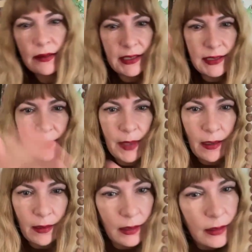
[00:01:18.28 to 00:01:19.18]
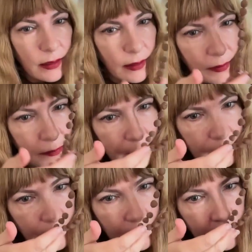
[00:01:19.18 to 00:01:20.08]
They smell
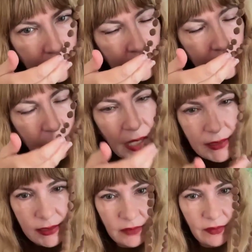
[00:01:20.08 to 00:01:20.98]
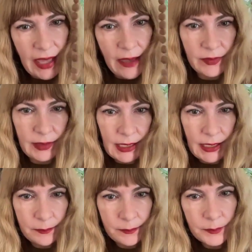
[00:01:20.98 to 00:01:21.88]
positively
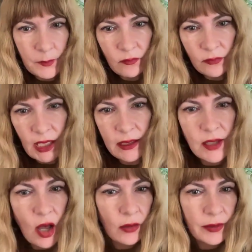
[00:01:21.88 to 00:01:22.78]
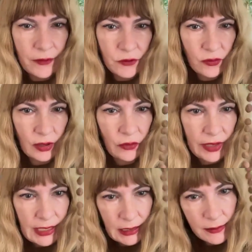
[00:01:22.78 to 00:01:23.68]
heavenly. It's all natural
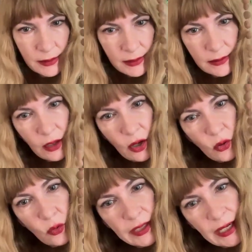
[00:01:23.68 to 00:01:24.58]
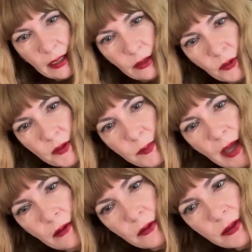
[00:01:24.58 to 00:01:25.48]
ingredients, organic rose
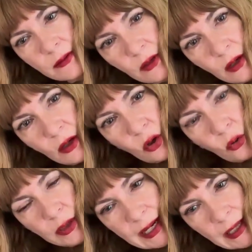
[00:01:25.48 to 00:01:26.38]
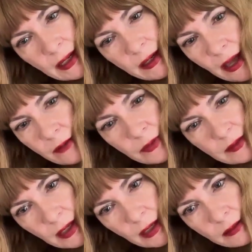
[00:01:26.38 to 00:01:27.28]
petals, organic
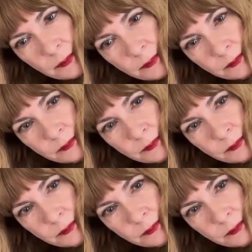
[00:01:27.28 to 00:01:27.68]
everything.